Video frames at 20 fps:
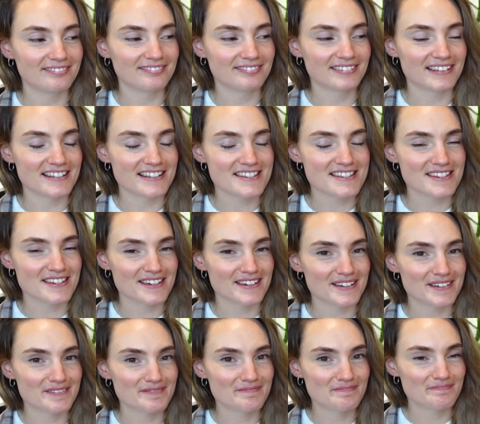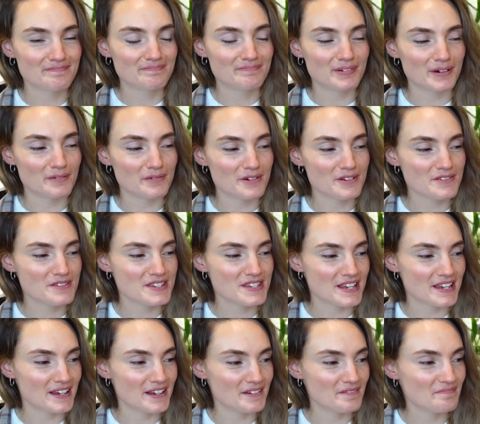this year, but we'll
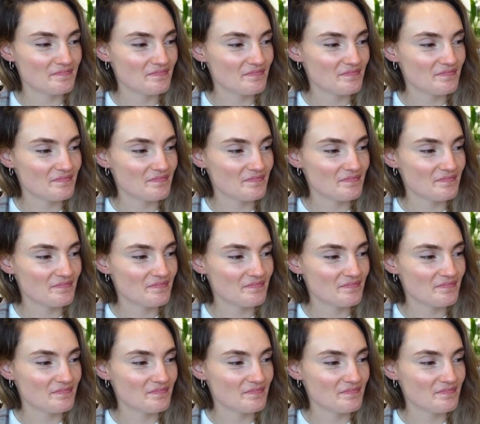see.